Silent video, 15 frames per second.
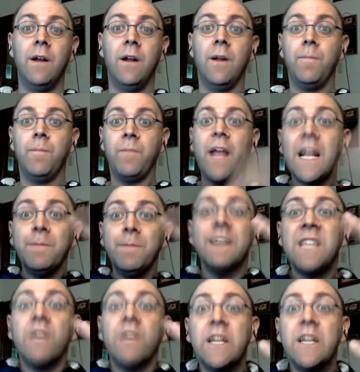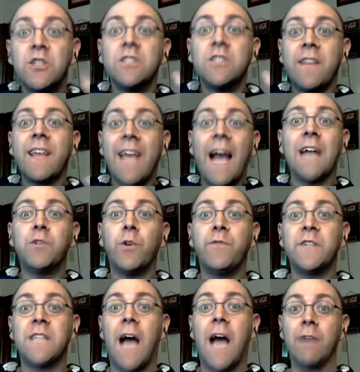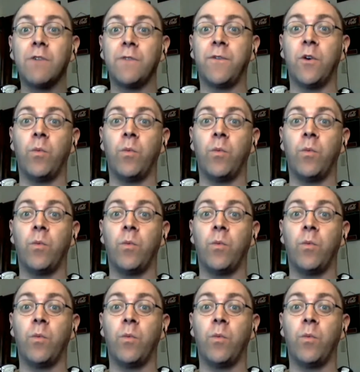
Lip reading: it's missing features that the casual photographer